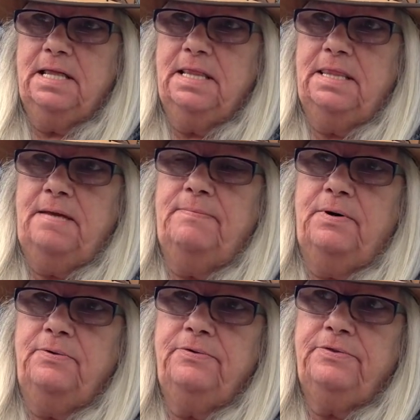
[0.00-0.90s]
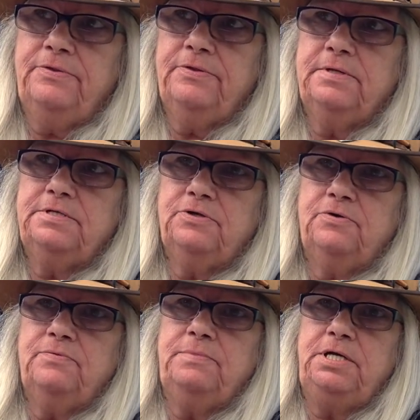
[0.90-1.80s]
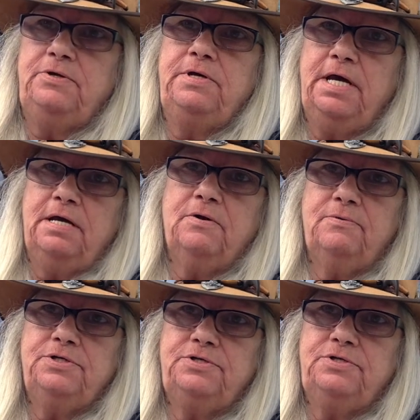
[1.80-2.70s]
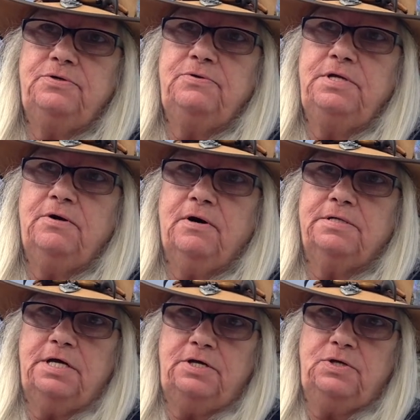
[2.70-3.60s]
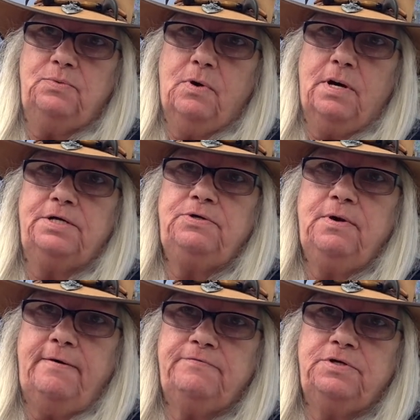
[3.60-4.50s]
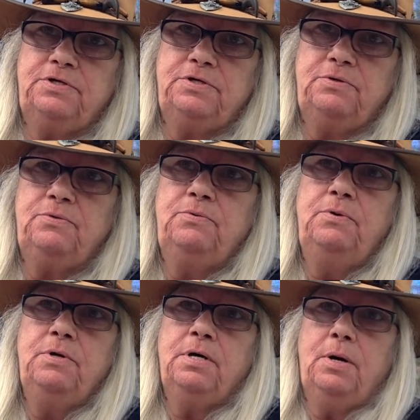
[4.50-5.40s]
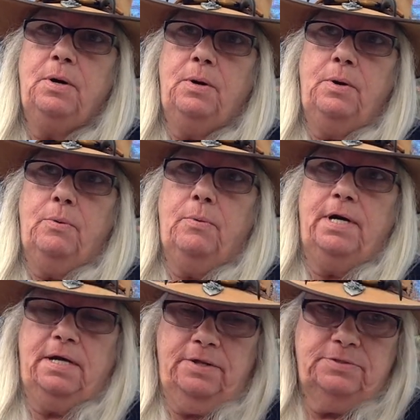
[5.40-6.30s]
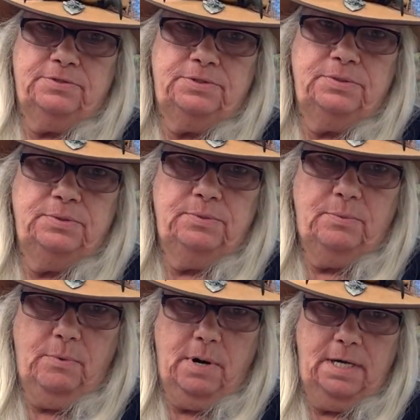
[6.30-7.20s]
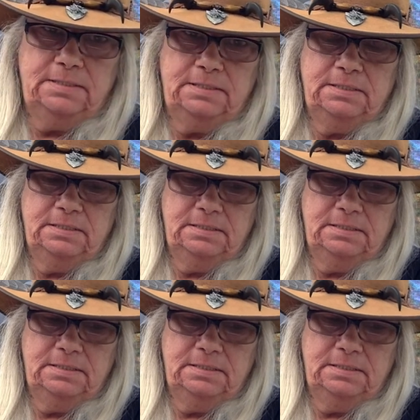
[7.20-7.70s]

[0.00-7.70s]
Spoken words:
they both told me you can't always do the art that you want, you have to do what others want,